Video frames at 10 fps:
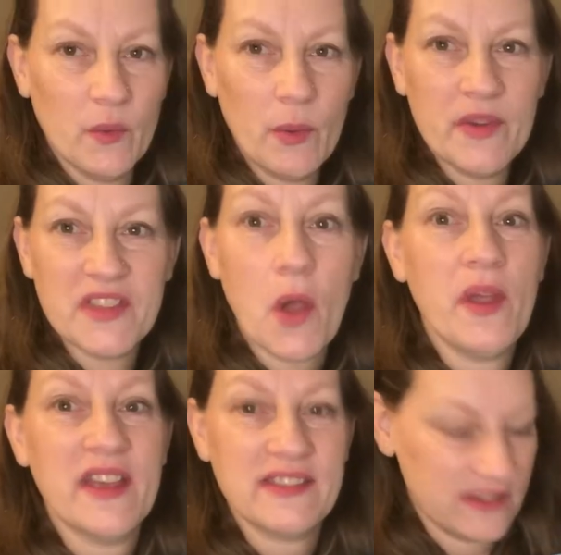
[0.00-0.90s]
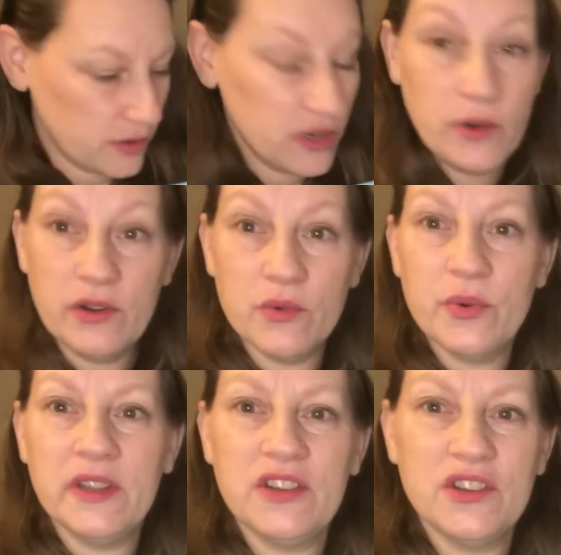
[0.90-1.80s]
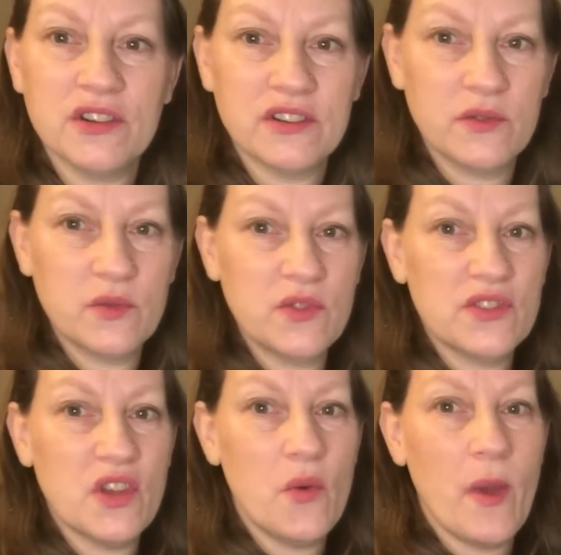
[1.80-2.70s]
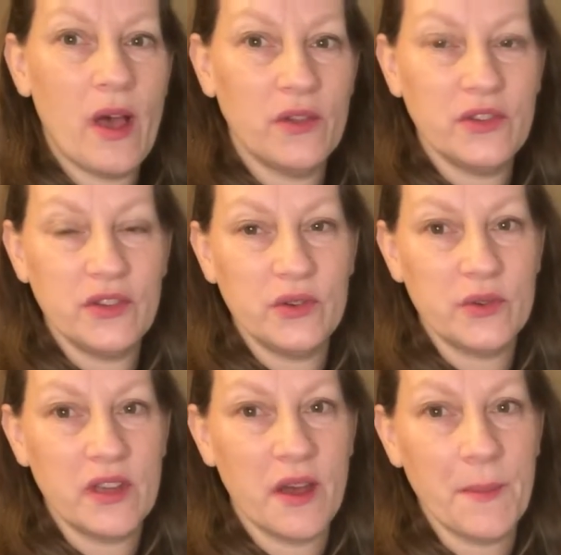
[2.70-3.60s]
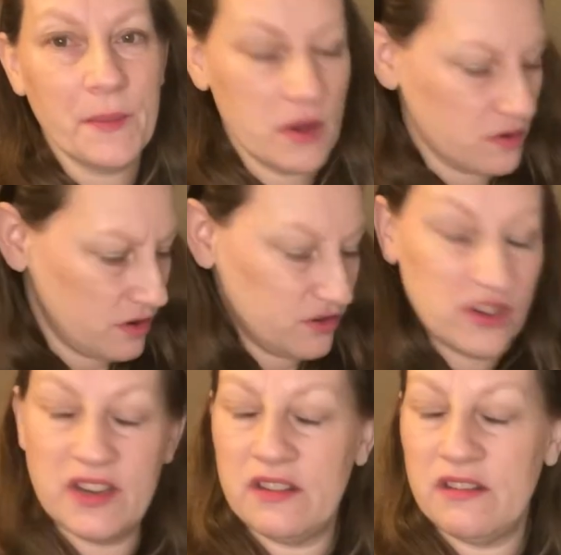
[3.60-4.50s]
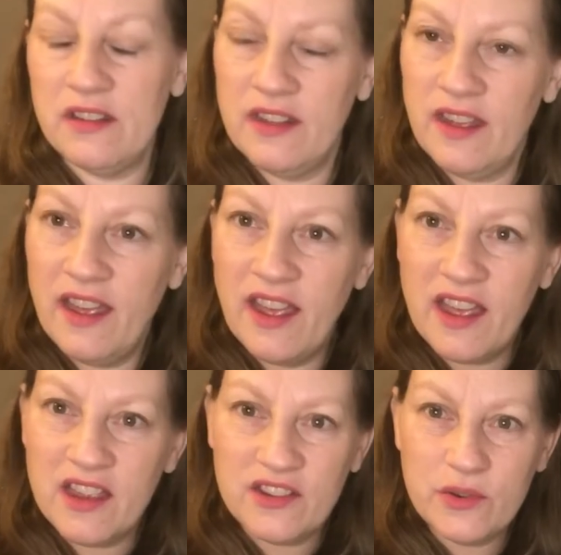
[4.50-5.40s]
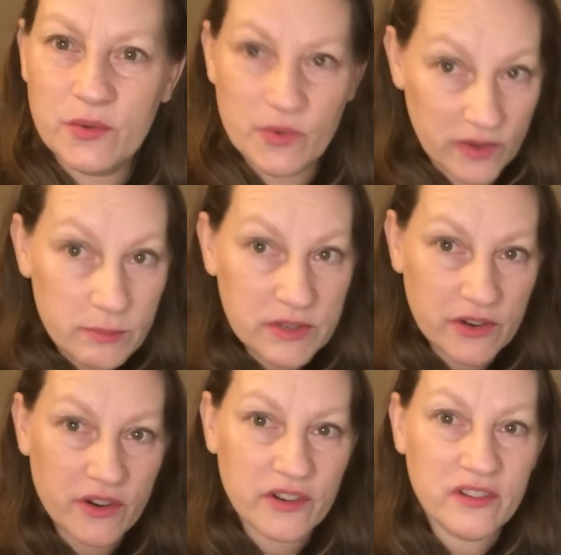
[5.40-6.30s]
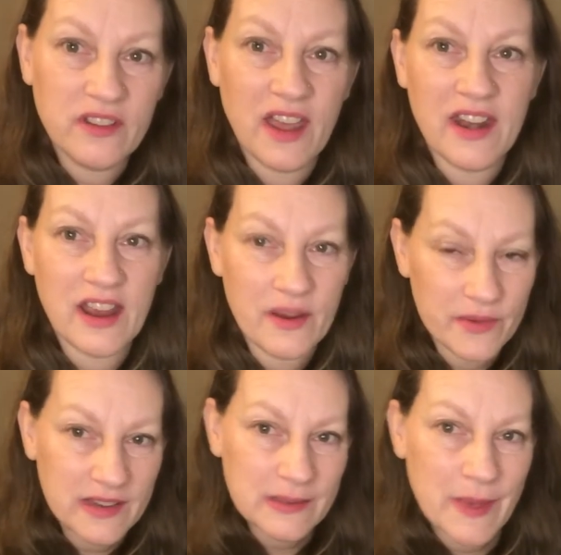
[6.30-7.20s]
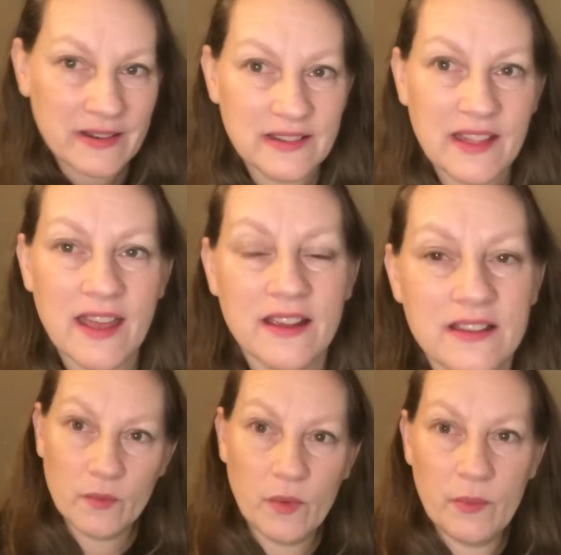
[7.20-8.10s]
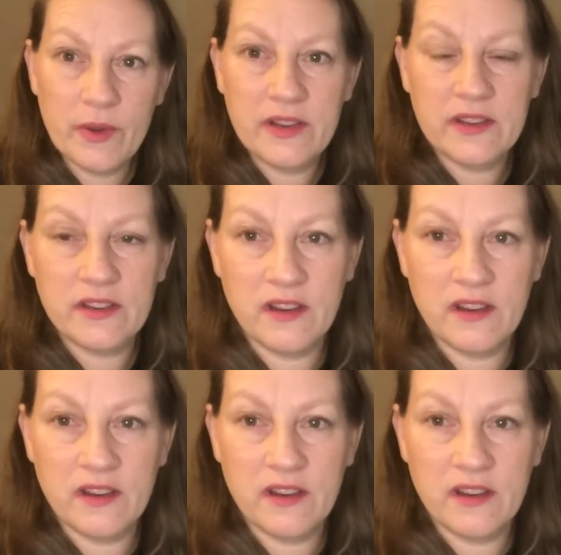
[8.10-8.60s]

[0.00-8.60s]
Where was I? Oh yes, so Una really took so well to Coco Chanel. She was really maternal, and I was expecting that, because when we